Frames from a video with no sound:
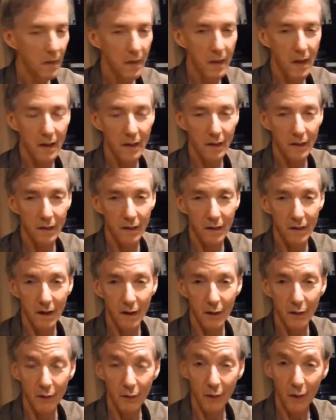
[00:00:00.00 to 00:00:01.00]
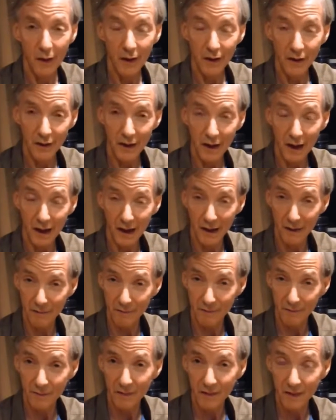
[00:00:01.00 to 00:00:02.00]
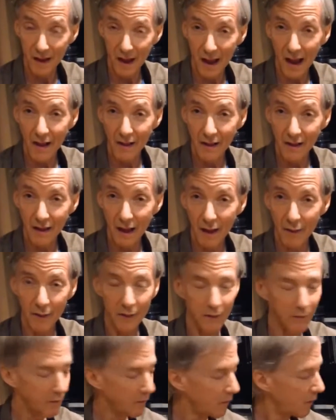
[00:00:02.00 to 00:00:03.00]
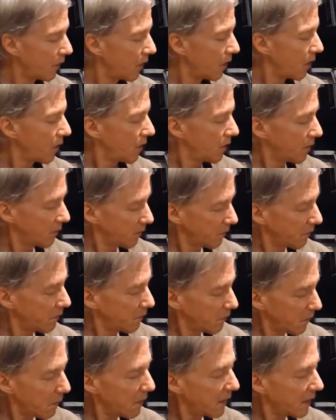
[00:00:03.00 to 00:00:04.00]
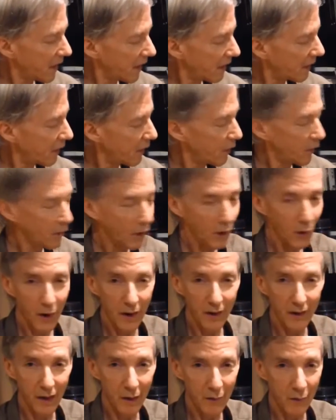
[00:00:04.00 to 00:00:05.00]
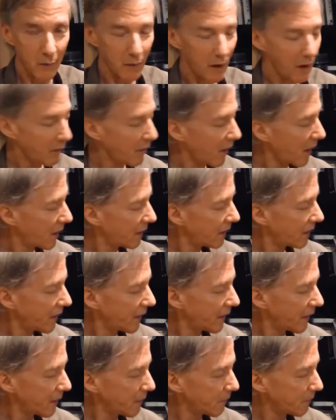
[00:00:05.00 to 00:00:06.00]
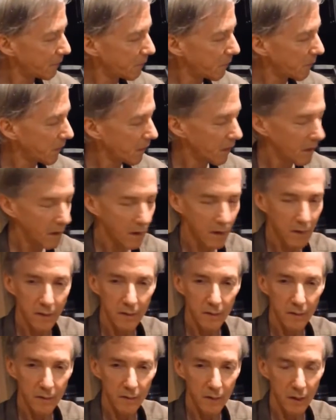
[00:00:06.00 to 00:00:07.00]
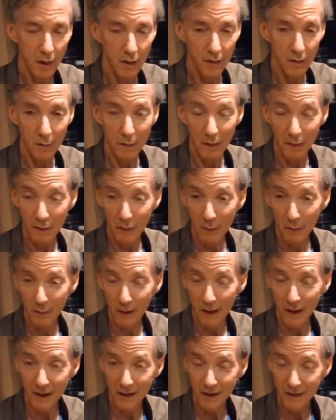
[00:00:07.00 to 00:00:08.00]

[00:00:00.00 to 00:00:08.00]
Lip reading: And this is another variation on A7. A bit like the earlier A7, but I've got the, sometimes I'll play it